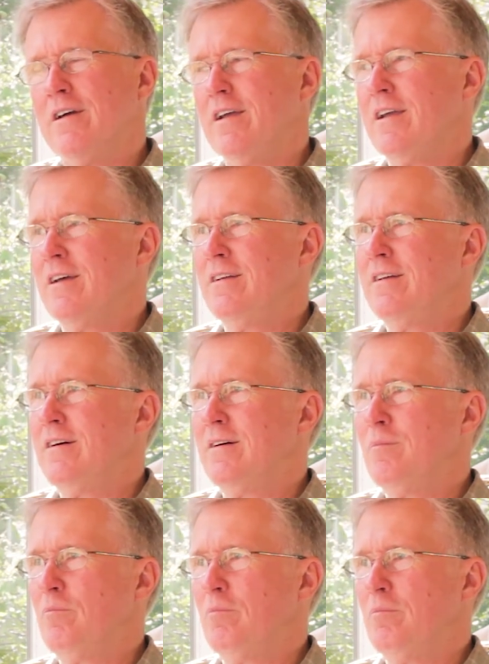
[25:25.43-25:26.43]
And
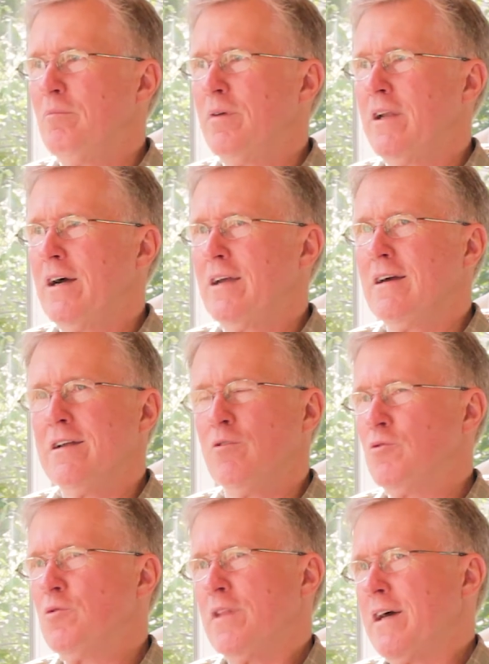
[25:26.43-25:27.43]
but I
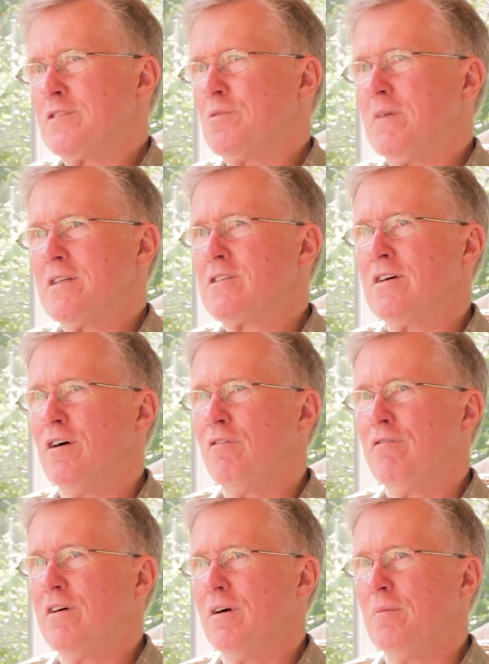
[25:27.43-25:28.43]
don't do that to myself.